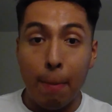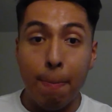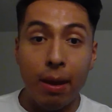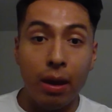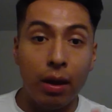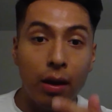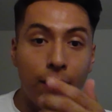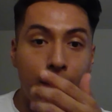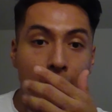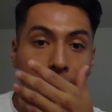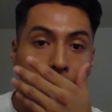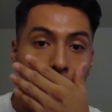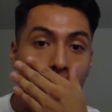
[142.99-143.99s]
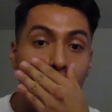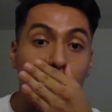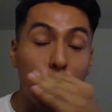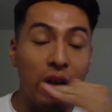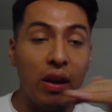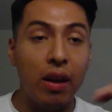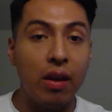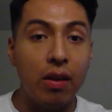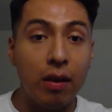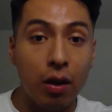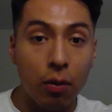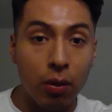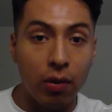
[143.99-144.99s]
big factor in
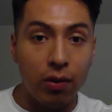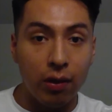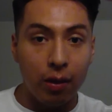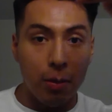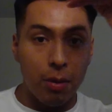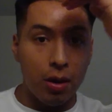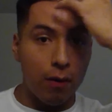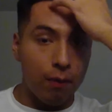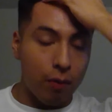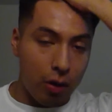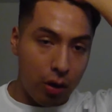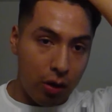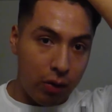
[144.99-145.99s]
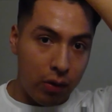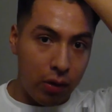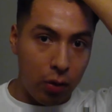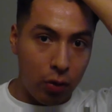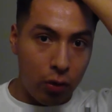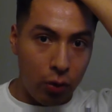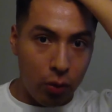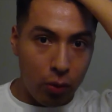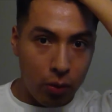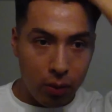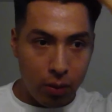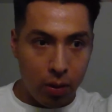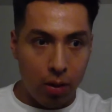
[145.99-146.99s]
decreasing the amount of
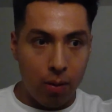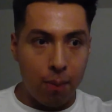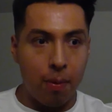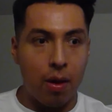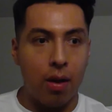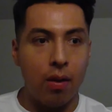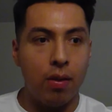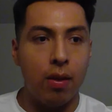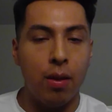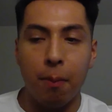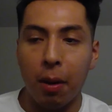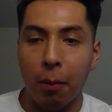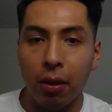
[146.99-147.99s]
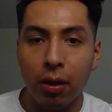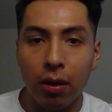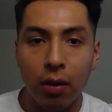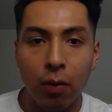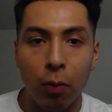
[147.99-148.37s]
CO2 by the public.